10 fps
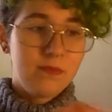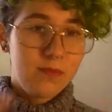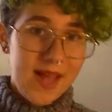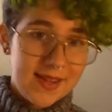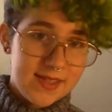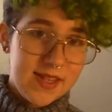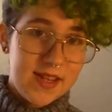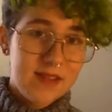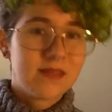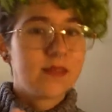Black
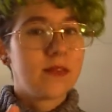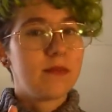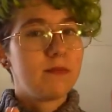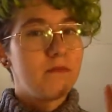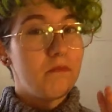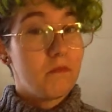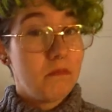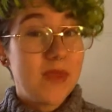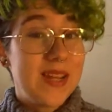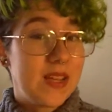tea,
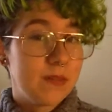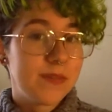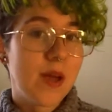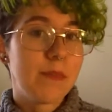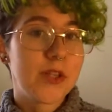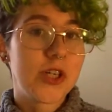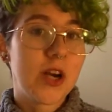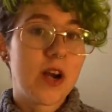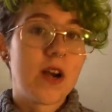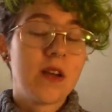medium
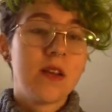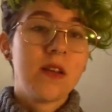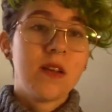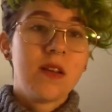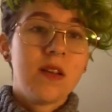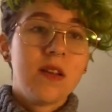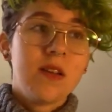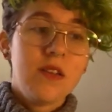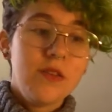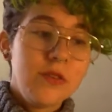temperature.
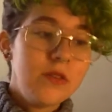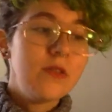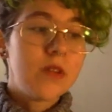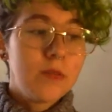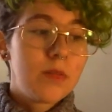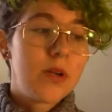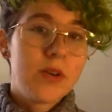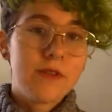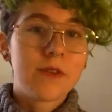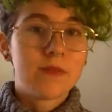You can brew
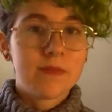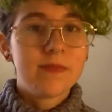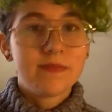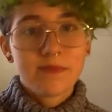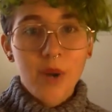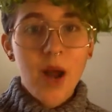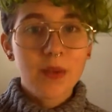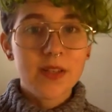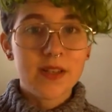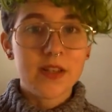it for
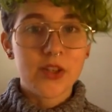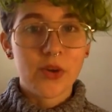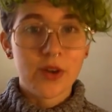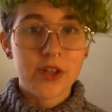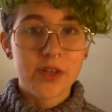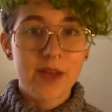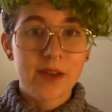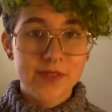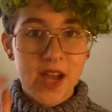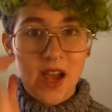probably a shortish amount
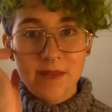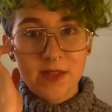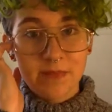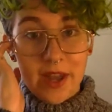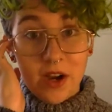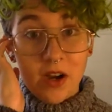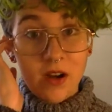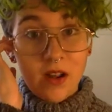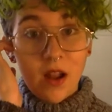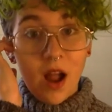of time is better.
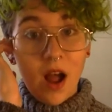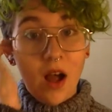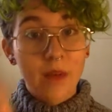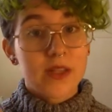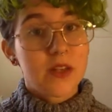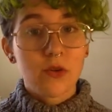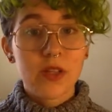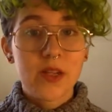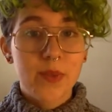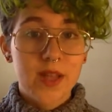It
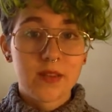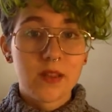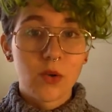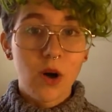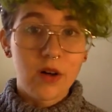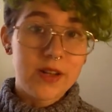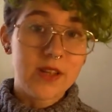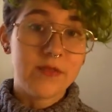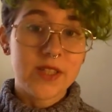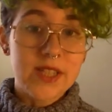totally depends on the
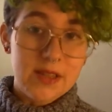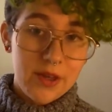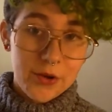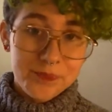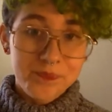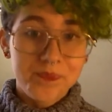quality of the tea though.